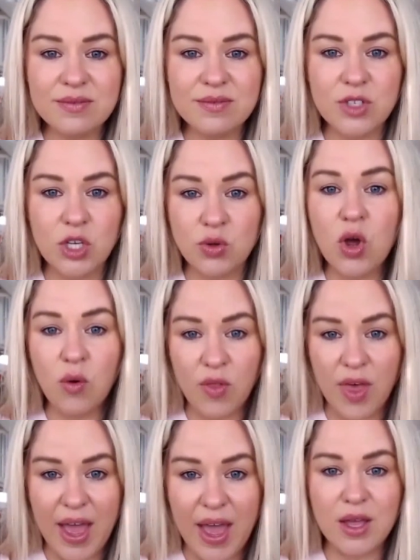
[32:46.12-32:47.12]
you know
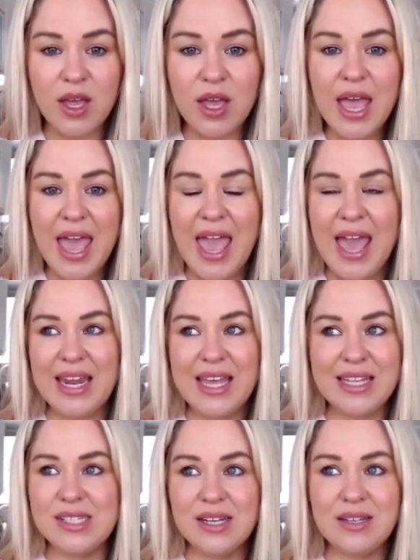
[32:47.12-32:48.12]
that. And
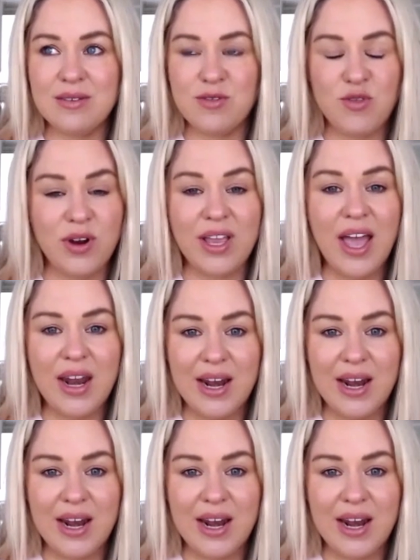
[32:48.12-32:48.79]
it didn't forget.